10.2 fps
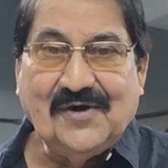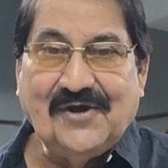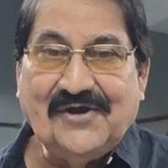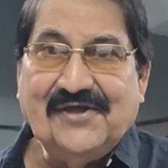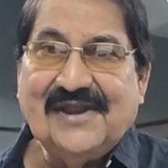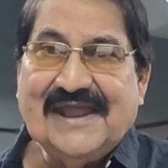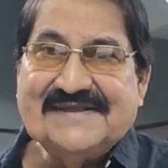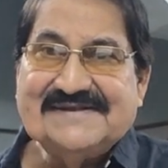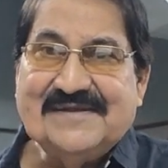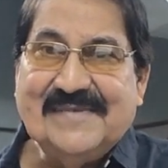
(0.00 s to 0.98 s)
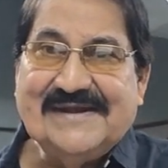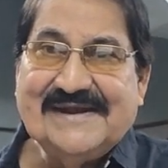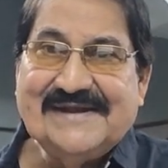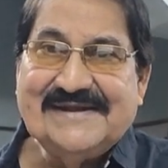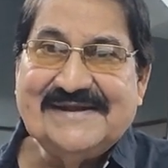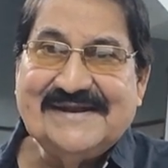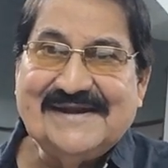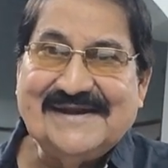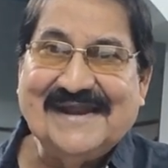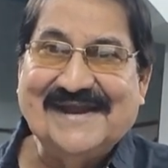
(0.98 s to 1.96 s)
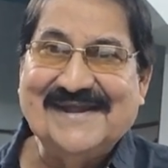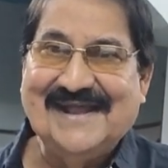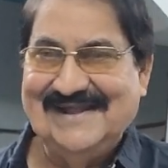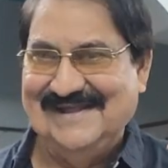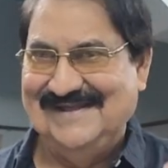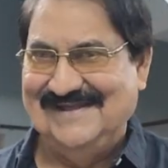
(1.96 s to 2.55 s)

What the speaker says: underestimated data.